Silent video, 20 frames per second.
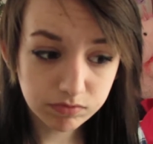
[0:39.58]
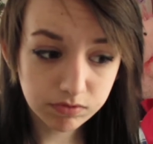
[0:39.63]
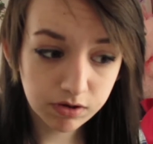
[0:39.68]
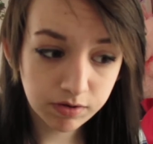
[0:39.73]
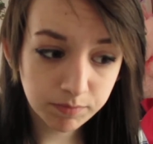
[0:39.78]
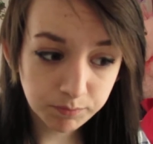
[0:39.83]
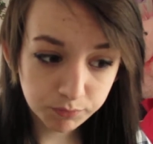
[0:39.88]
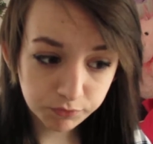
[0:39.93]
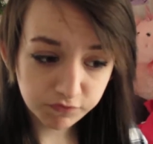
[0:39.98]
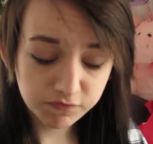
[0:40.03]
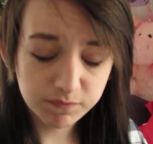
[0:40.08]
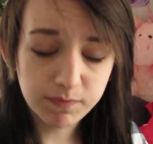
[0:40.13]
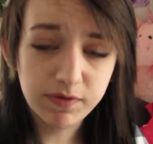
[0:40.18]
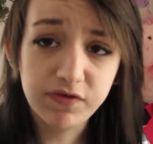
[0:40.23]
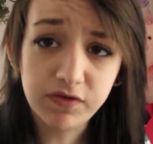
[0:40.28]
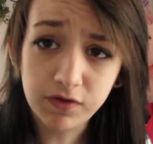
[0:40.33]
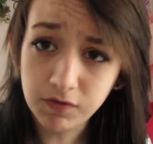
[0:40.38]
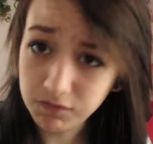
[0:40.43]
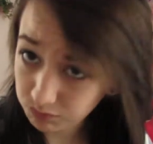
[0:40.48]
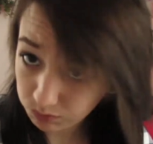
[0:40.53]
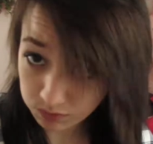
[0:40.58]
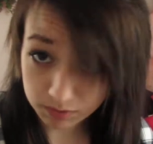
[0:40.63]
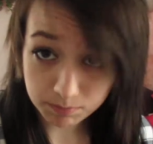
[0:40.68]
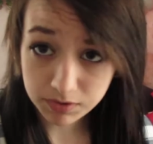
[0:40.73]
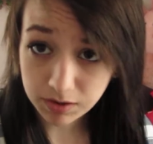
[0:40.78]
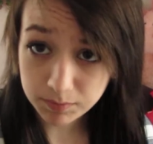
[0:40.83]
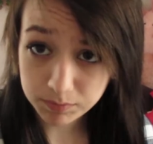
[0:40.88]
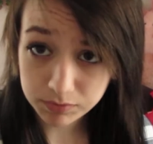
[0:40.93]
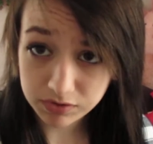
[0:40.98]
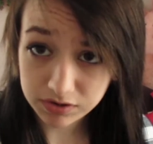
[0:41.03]
improve myself to where I'm
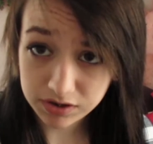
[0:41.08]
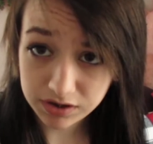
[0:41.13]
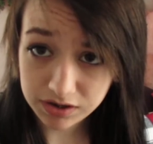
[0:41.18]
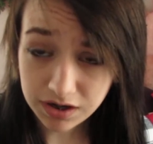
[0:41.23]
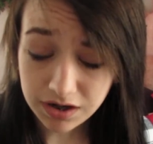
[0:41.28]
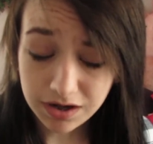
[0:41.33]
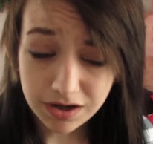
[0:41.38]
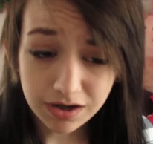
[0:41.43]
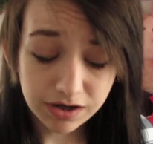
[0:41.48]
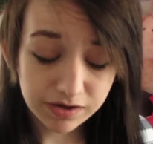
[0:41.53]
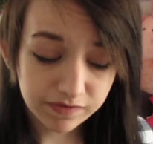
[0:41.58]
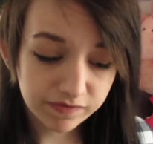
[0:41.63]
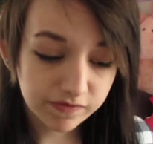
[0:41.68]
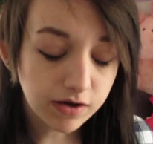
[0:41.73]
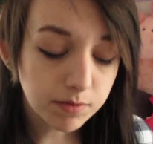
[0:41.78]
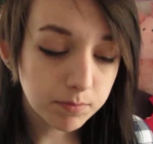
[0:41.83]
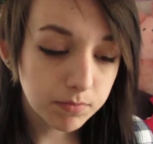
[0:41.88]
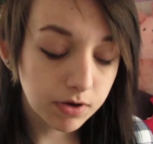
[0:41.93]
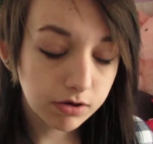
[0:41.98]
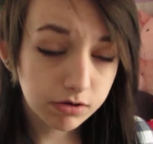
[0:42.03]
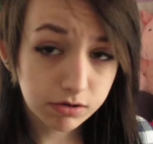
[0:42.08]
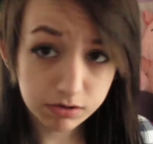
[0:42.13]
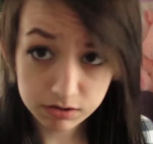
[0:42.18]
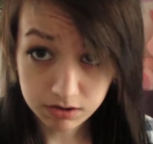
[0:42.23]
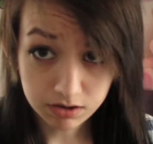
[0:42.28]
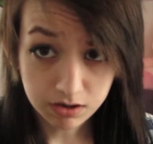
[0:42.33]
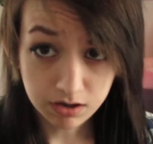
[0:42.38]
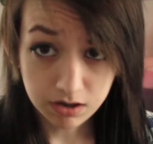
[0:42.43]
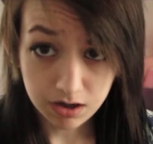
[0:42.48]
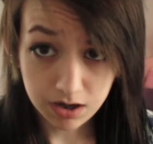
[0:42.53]
not bullied. It's not a matter
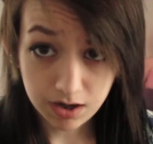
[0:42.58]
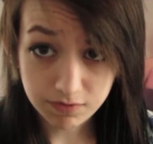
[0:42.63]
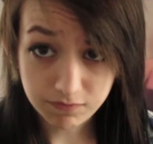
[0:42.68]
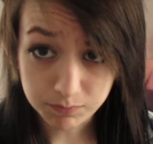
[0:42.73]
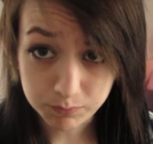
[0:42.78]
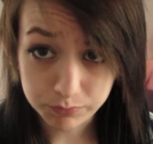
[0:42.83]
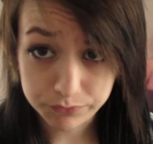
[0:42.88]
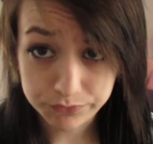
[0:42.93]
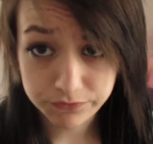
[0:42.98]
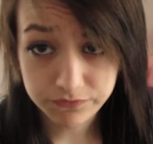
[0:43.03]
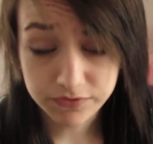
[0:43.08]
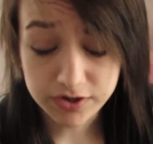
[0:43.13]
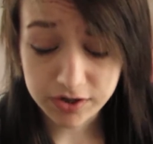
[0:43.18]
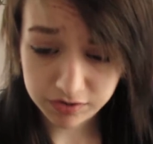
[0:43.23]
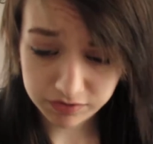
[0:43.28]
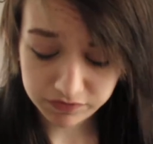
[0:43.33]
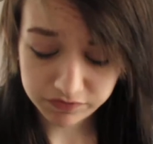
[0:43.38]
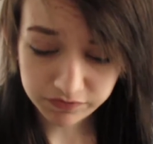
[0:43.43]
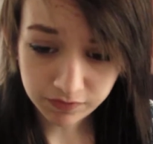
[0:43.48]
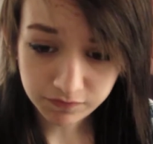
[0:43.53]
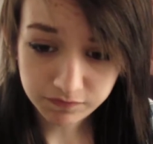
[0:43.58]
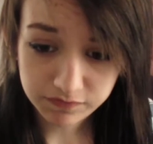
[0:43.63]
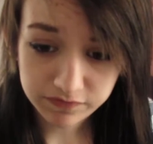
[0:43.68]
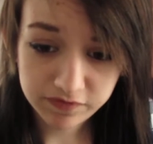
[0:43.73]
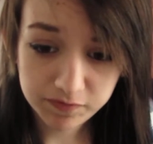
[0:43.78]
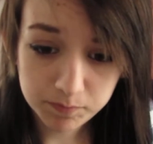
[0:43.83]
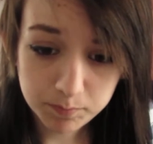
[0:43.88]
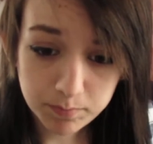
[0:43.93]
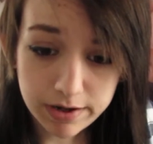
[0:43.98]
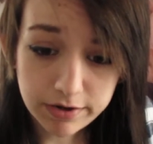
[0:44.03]
of improving yourself,
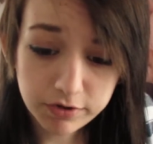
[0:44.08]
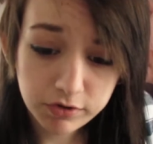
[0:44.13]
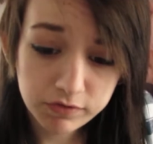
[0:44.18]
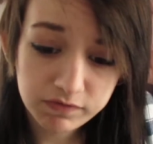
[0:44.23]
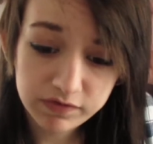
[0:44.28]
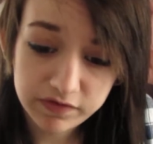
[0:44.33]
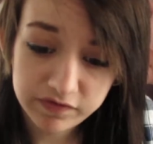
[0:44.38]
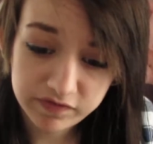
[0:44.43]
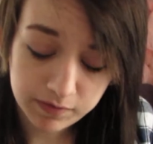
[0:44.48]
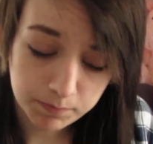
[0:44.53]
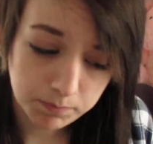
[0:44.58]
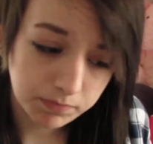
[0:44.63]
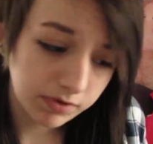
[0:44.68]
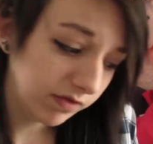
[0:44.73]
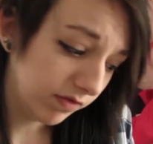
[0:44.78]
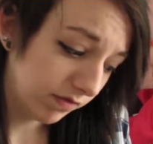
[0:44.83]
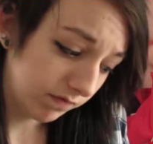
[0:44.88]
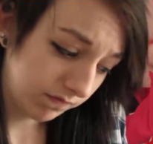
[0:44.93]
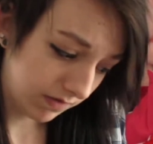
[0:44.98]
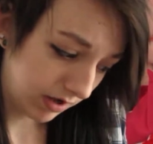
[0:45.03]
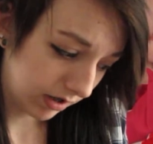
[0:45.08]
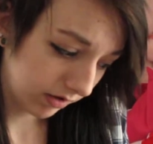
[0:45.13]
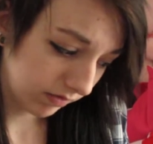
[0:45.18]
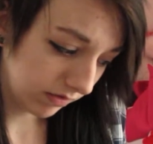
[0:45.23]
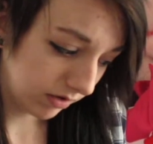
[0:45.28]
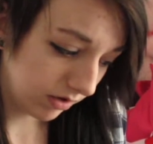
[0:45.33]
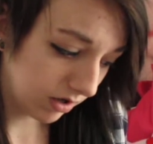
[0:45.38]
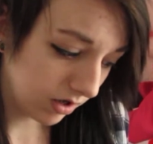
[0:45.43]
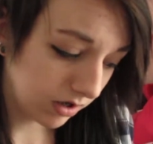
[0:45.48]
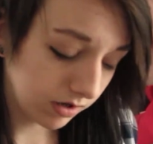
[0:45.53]
it's a matter of accepting the fact
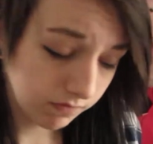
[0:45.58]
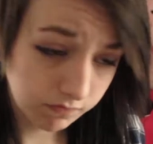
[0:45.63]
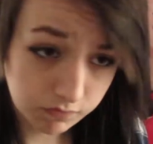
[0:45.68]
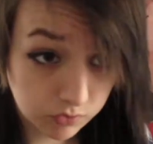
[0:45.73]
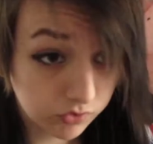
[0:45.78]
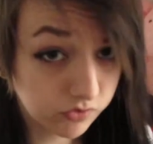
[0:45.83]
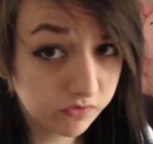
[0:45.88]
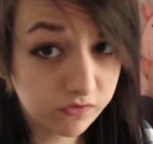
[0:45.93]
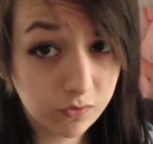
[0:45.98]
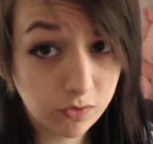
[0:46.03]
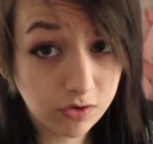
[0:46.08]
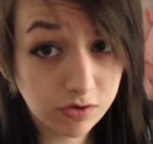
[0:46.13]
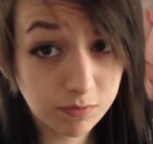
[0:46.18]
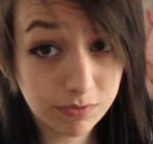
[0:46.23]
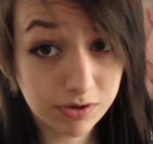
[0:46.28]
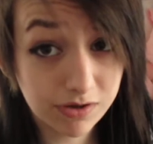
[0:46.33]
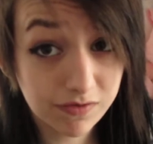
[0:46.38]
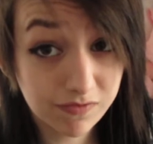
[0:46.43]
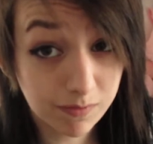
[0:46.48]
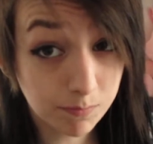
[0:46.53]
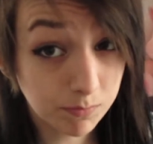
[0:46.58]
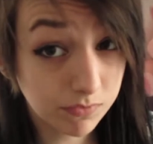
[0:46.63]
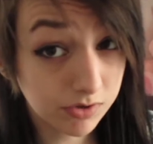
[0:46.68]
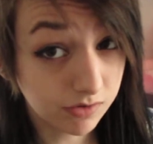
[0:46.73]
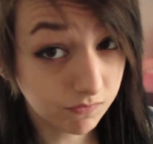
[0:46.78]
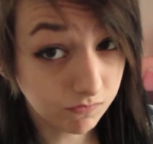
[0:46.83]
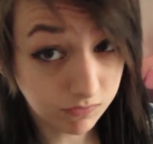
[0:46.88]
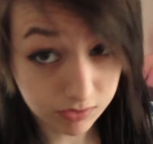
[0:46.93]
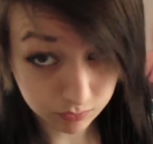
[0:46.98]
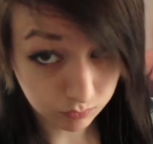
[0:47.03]
that not everyone is going to be
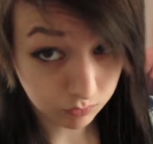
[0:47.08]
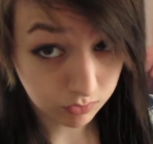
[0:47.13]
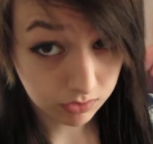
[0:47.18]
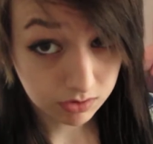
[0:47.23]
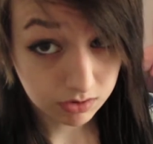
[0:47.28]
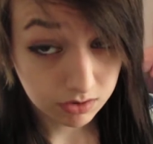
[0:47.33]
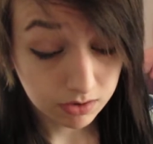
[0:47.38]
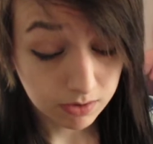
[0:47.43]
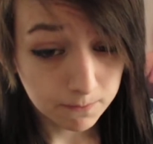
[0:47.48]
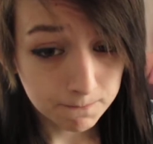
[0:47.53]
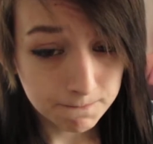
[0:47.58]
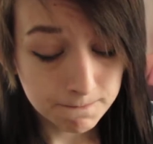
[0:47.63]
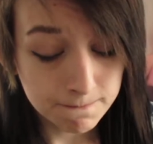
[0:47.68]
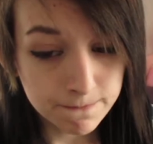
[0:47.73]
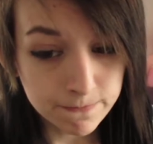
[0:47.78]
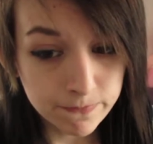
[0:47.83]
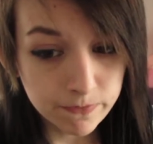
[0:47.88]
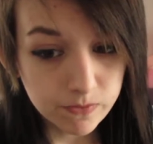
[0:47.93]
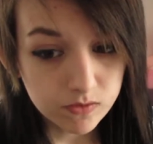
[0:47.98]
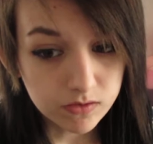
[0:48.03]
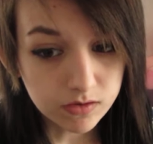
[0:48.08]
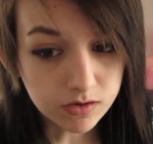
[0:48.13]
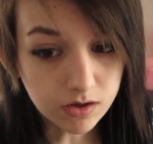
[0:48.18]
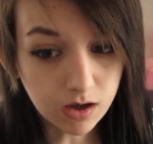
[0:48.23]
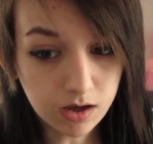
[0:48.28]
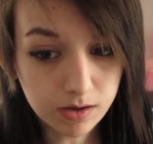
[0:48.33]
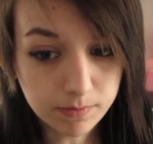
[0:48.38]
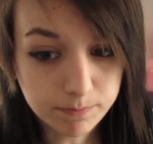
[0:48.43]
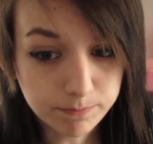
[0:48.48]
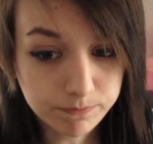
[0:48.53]
accepting of you.
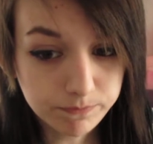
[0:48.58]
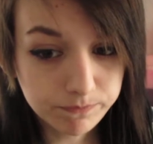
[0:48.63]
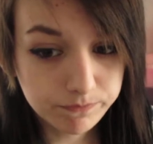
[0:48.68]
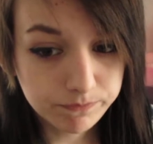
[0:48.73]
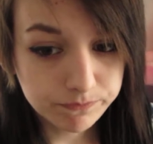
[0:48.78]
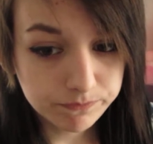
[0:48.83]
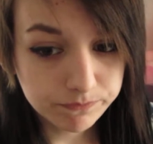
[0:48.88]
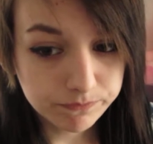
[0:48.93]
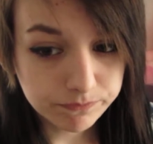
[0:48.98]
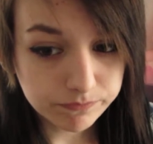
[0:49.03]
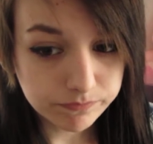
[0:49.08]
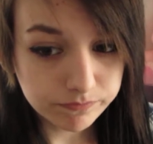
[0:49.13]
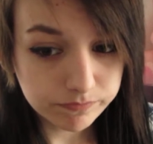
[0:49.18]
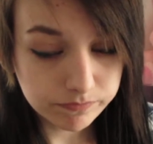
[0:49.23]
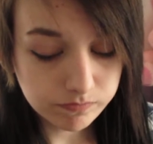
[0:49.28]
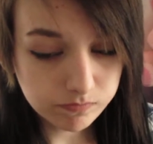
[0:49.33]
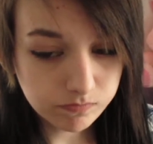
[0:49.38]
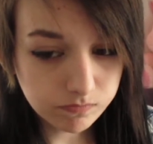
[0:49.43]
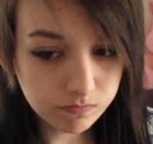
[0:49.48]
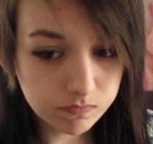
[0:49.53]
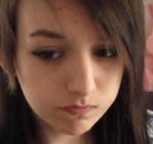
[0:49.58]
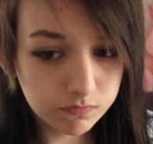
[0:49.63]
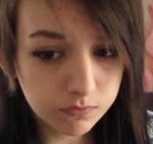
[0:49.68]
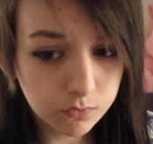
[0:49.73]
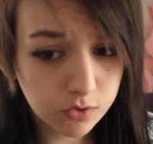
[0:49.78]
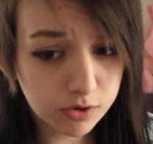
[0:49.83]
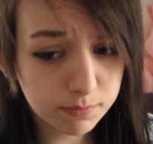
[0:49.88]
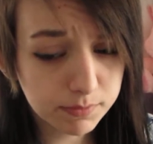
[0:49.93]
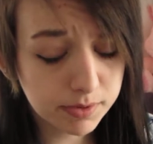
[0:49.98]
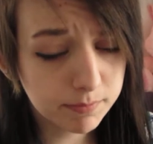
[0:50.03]
What I
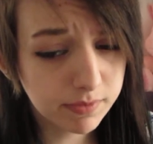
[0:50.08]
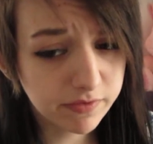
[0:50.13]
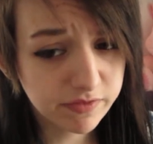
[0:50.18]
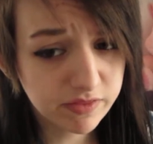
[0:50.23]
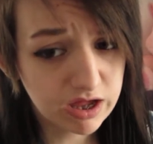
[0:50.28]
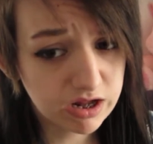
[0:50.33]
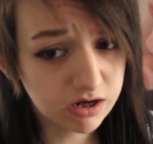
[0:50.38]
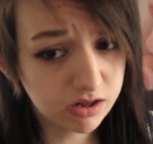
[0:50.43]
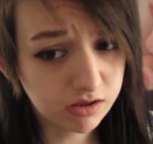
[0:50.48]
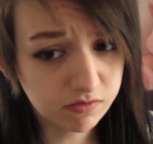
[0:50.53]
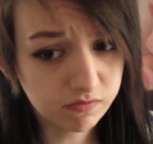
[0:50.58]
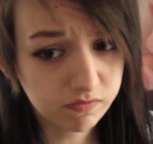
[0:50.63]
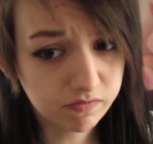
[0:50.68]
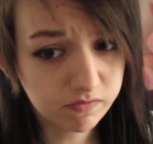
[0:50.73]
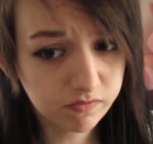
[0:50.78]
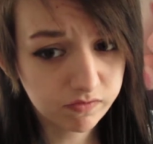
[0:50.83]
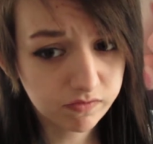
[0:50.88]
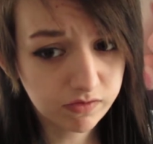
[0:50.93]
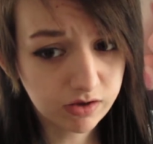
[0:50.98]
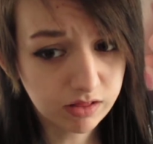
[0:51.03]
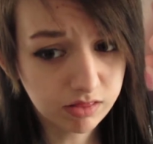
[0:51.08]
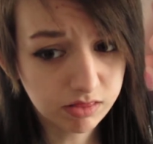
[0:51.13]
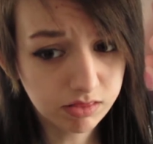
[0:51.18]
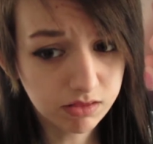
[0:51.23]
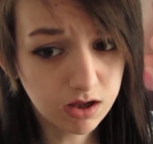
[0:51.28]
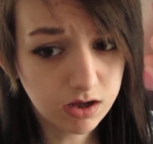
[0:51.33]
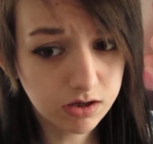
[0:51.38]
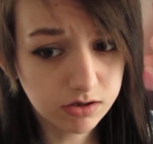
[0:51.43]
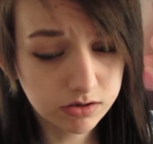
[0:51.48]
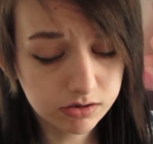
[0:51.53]
mean by that is, a
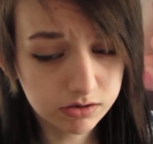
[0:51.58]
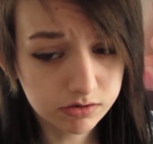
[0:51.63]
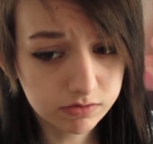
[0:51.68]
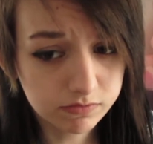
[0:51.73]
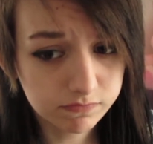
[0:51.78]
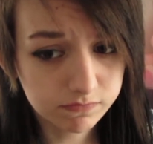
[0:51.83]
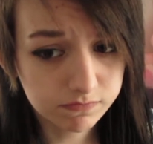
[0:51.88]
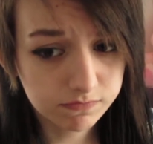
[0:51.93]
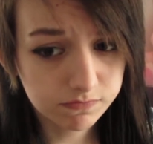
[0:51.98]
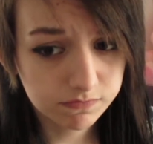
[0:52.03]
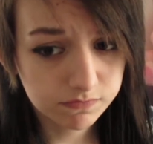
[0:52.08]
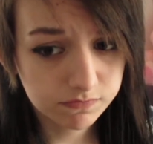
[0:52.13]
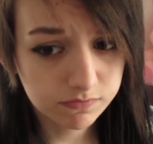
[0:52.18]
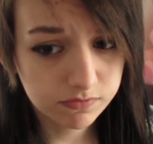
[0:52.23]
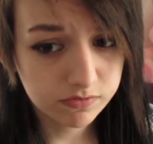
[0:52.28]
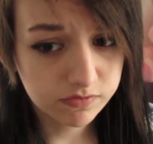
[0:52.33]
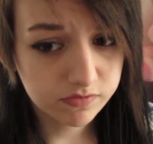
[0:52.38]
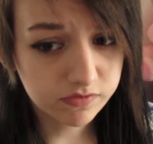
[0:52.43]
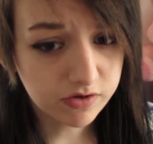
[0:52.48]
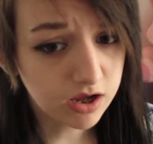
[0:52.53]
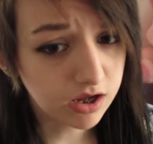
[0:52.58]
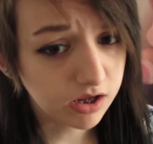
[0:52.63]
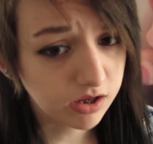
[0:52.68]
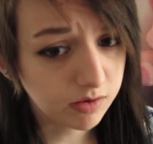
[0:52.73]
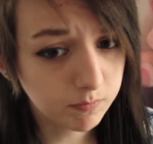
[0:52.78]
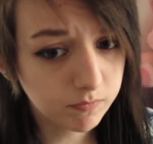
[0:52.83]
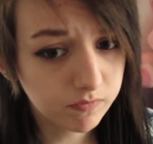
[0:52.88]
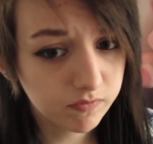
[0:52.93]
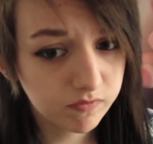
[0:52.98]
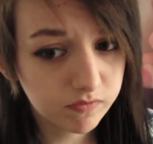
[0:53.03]
lot of
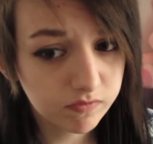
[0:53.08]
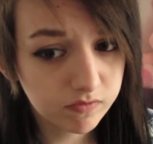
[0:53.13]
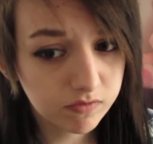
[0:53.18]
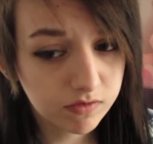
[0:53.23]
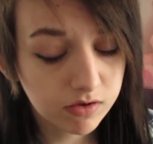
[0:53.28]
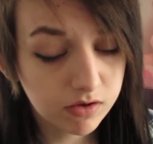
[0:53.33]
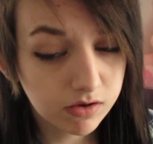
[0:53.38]
times,